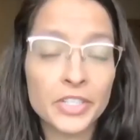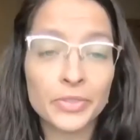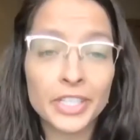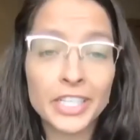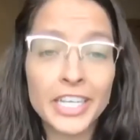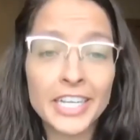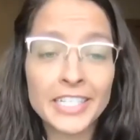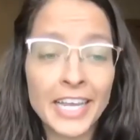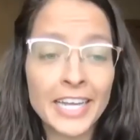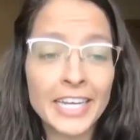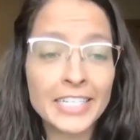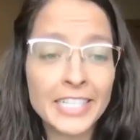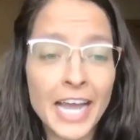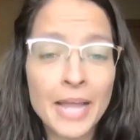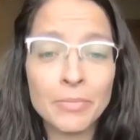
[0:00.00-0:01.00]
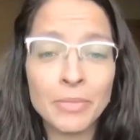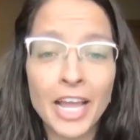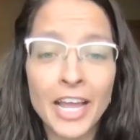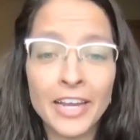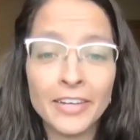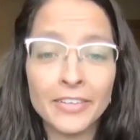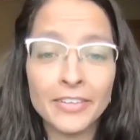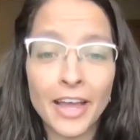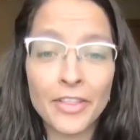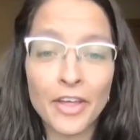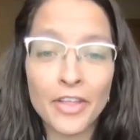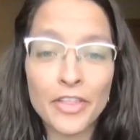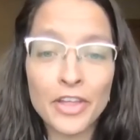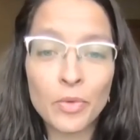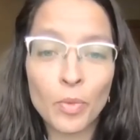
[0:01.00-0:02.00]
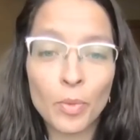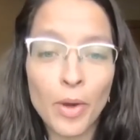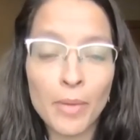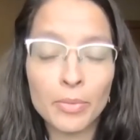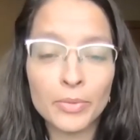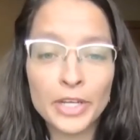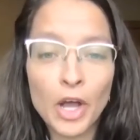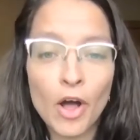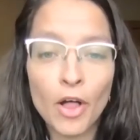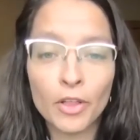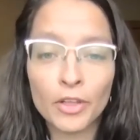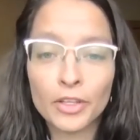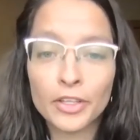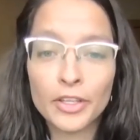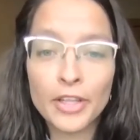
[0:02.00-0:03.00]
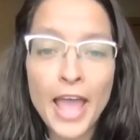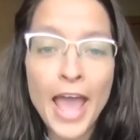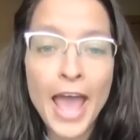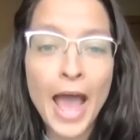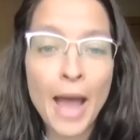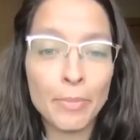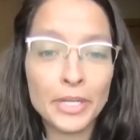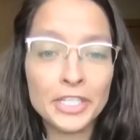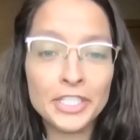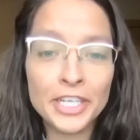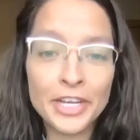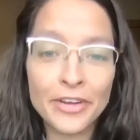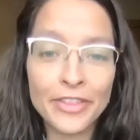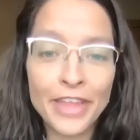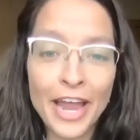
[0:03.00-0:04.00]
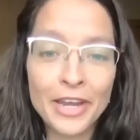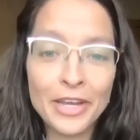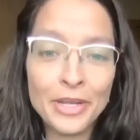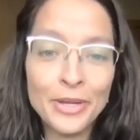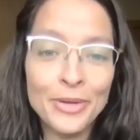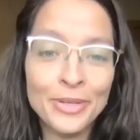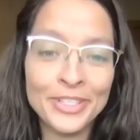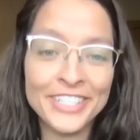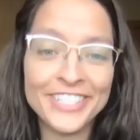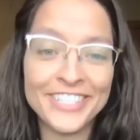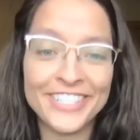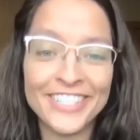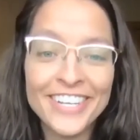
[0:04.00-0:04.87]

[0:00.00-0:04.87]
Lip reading: a really exciting timeline. I think we're probably all happy to hear that news